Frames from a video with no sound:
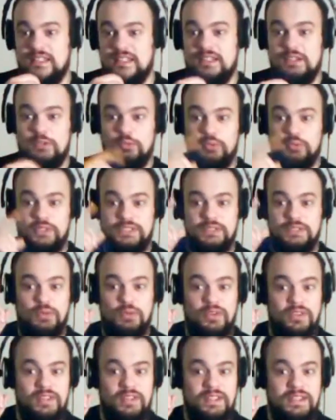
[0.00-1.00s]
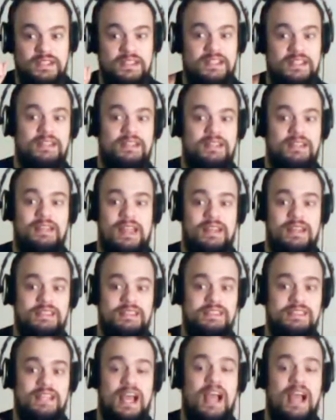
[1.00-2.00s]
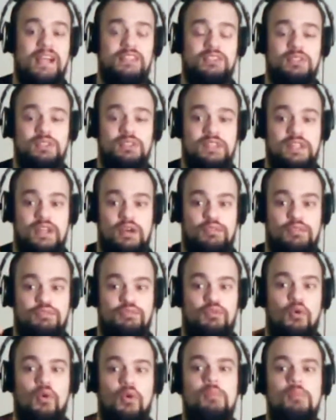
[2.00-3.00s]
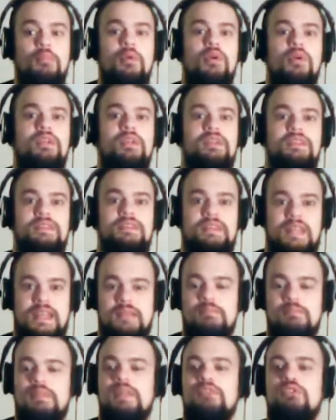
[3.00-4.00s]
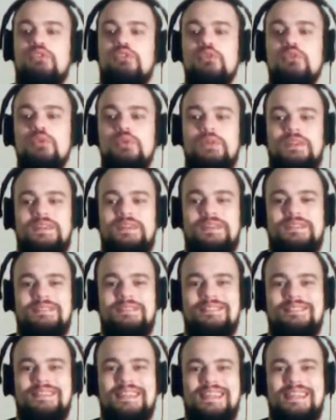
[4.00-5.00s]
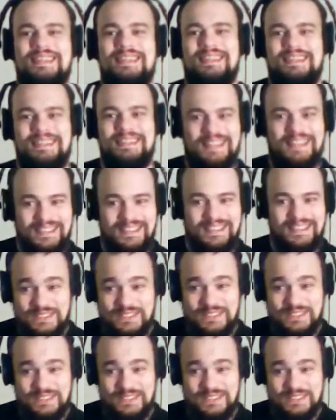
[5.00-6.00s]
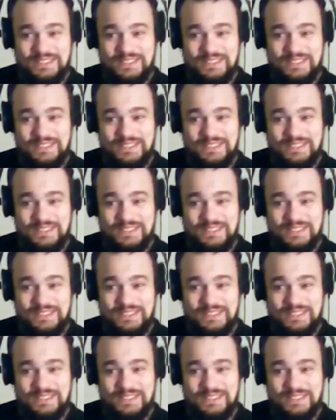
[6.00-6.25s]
which is actually a former Nameless Ghoul. So